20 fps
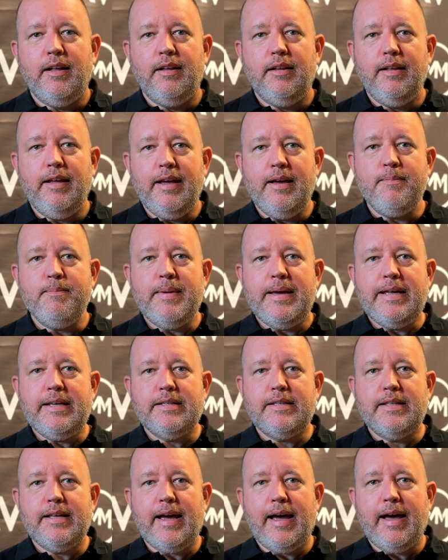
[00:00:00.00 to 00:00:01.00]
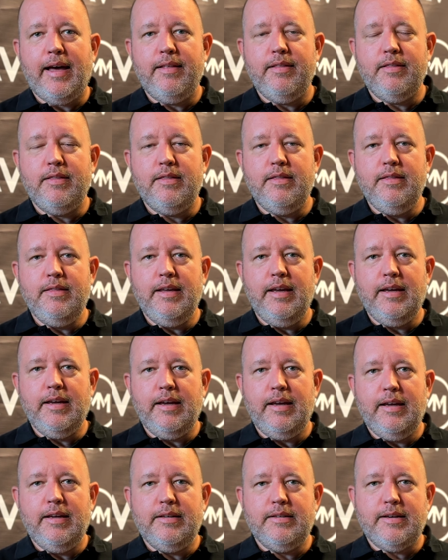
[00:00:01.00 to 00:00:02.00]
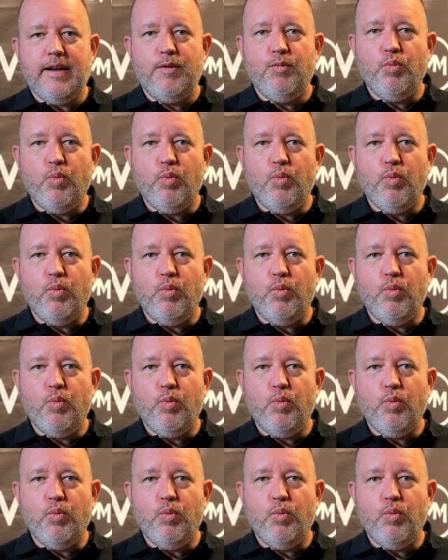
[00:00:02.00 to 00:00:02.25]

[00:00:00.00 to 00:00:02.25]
It means that it is a